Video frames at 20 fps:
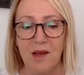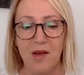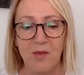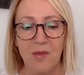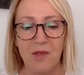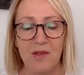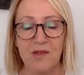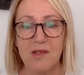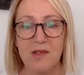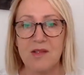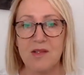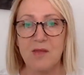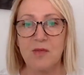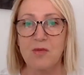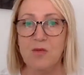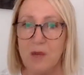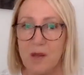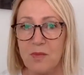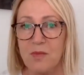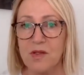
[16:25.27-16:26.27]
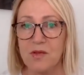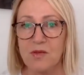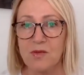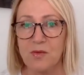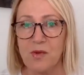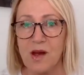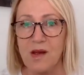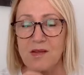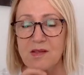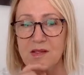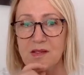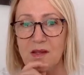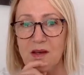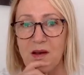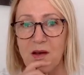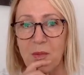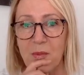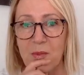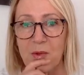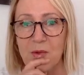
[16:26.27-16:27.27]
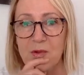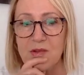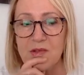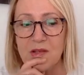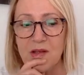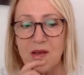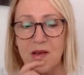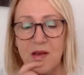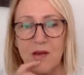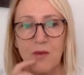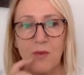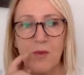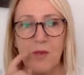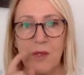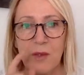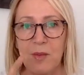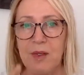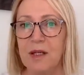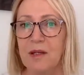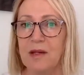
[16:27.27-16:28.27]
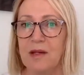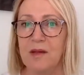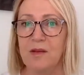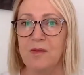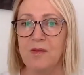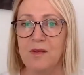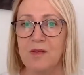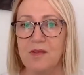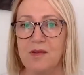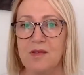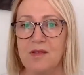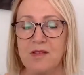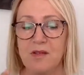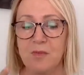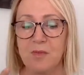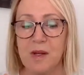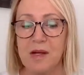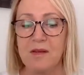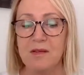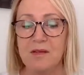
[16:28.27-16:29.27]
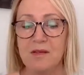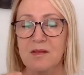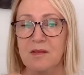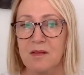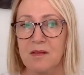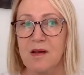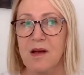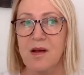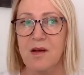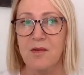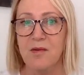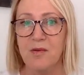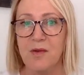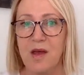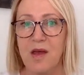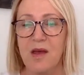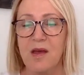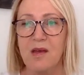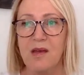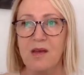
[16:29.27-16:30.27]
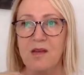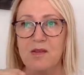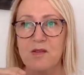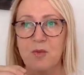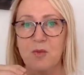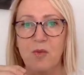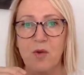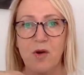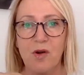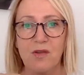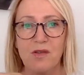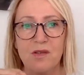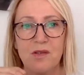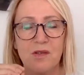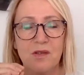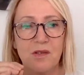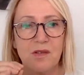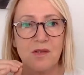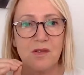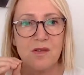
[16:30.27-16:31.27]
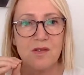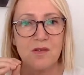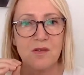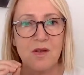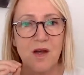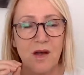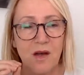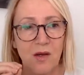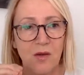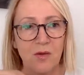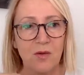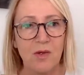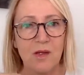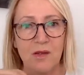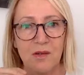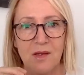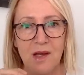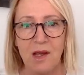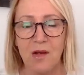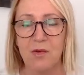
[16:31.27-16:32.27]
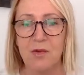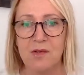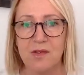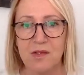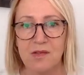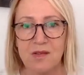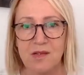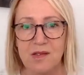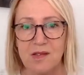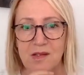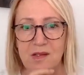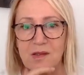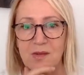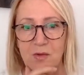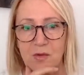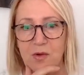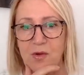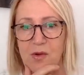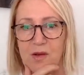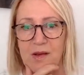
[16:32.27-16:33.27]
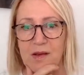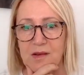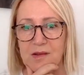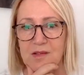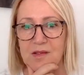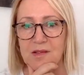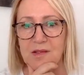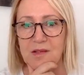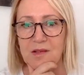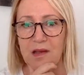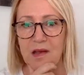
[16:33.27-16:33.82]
but there's a remnant rising up who say, We believe that this abundant life is what is our inheritance in Christ.